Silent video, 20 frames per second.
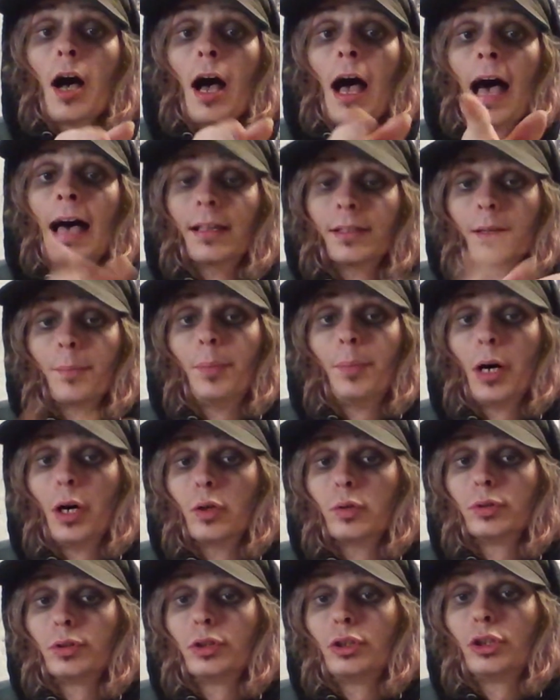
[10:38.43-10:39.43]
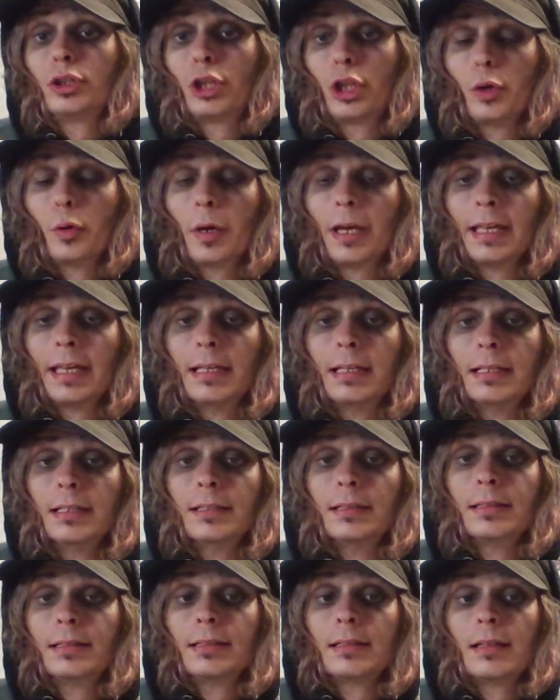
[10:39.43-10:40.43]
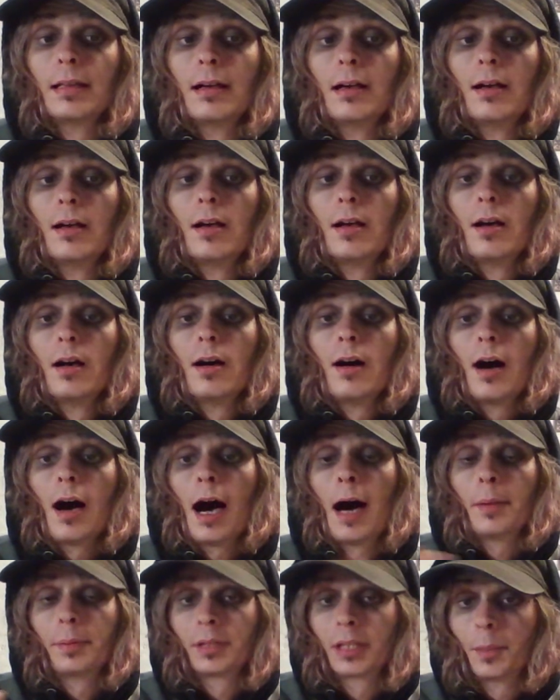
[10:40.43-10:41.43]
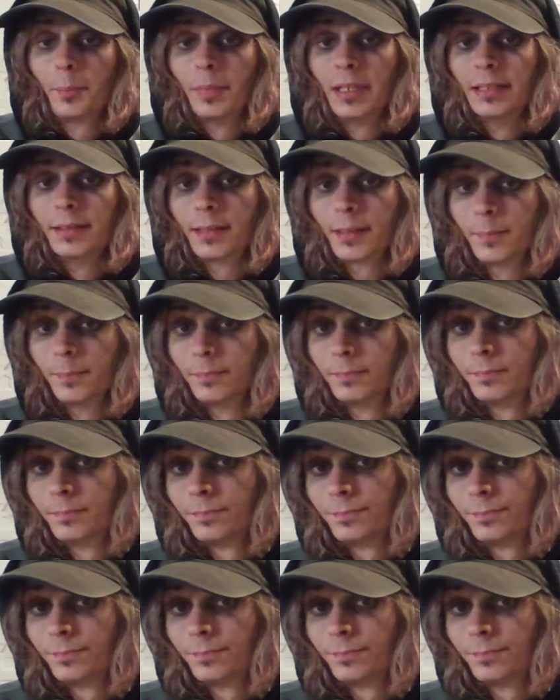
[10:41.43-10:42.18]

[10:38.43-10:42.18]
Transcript: as opposed to his optimism.